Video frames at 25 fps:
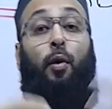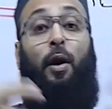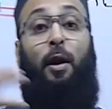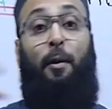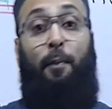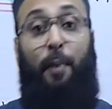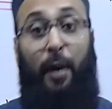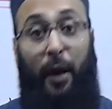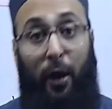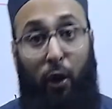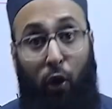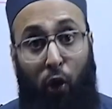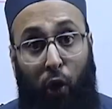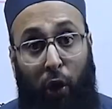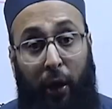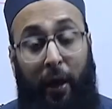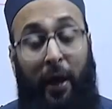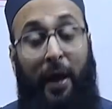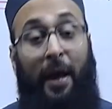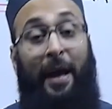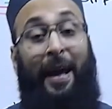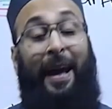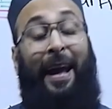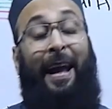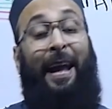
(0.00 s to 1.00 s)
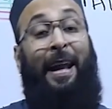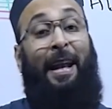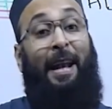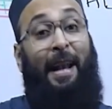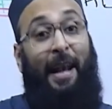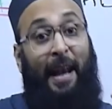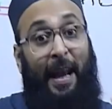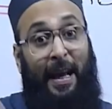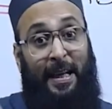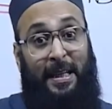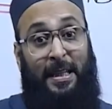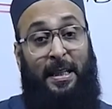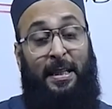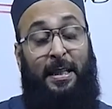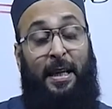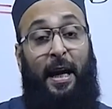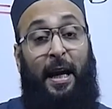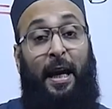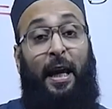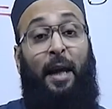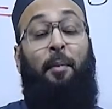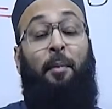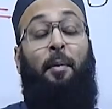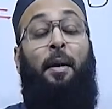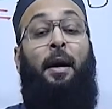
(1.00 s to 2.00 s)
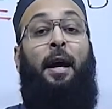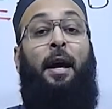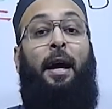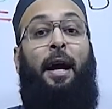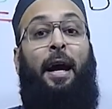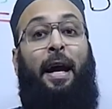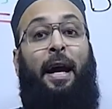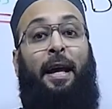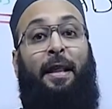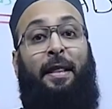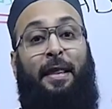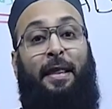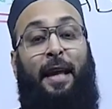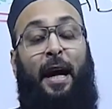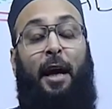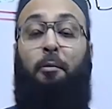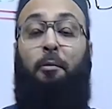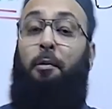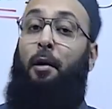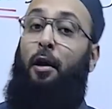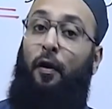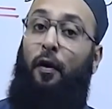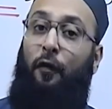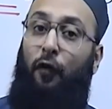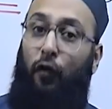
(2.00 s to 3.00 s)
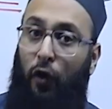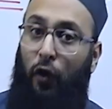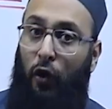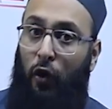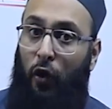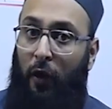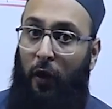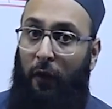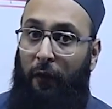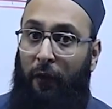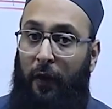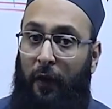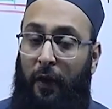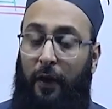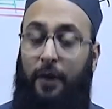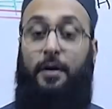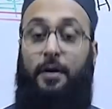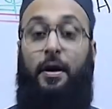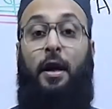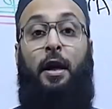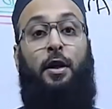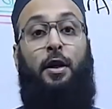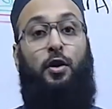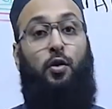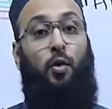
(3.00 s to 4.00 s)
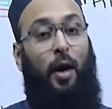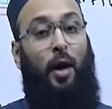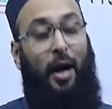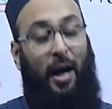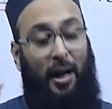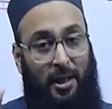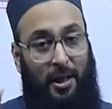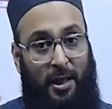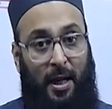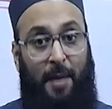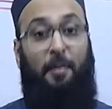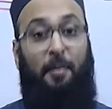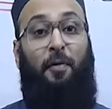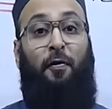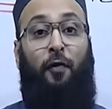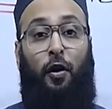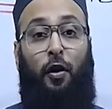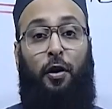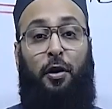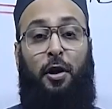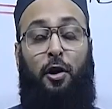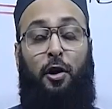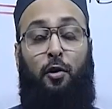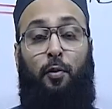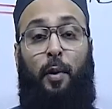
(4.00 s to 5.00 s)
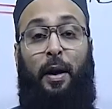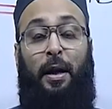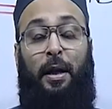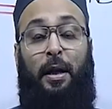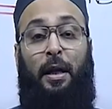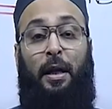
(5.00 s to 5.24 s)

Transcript: will be good in less time, and that will give you the confidence. So attempt 40